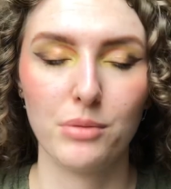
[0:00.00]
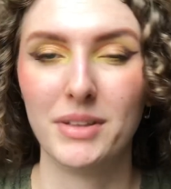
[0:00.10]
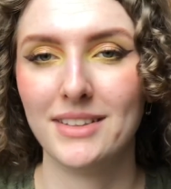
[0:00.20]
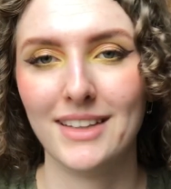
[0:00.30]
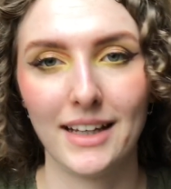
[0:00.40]

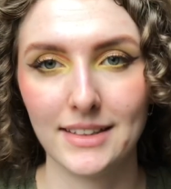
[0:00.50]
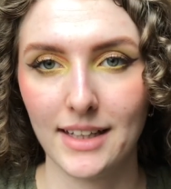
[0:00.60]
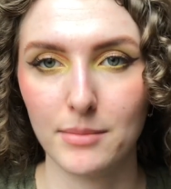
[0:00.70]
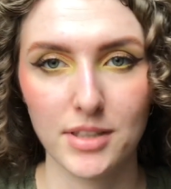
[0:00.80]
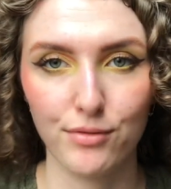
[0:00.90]
but 9
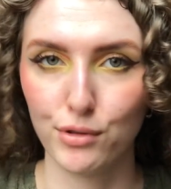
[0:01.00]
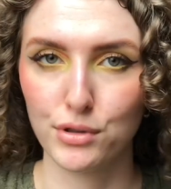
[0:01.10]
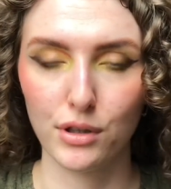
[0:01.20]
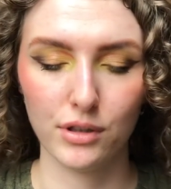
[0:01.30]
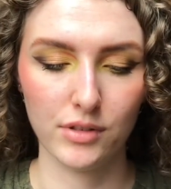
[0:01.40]
times I've used
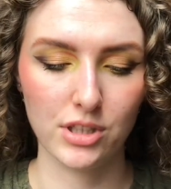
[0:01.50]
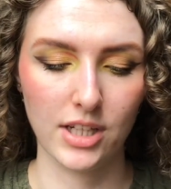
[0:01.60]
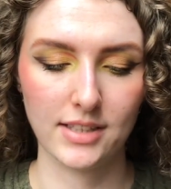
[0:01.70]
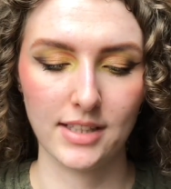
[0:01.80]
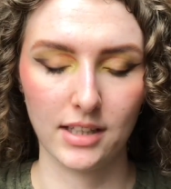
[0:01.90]
all of the
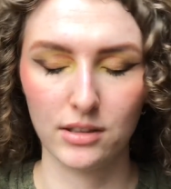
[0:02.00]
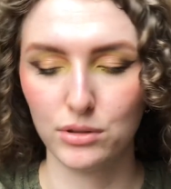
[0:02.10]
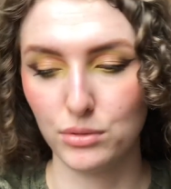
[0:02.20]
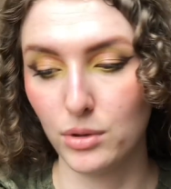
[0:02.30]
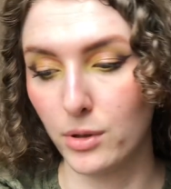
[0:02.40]
shades like
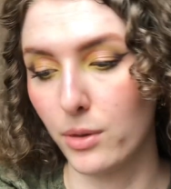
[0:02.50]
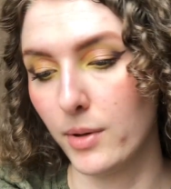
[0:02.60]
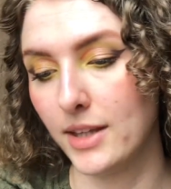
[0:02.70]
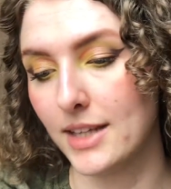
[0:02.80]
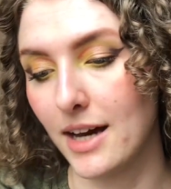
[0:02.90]
2 or
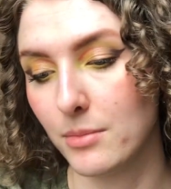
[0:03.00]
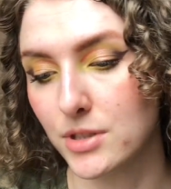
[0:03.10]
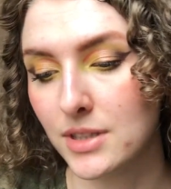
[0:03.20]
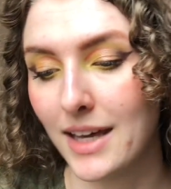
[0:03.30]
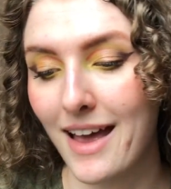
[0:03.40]
3
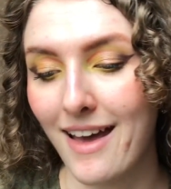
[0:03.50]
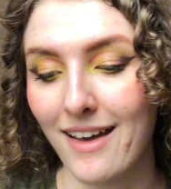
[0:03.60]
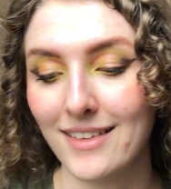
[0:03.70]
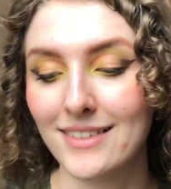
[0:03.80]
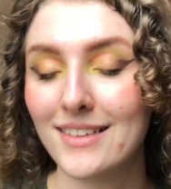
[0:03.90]
times,
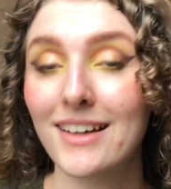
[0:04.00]
and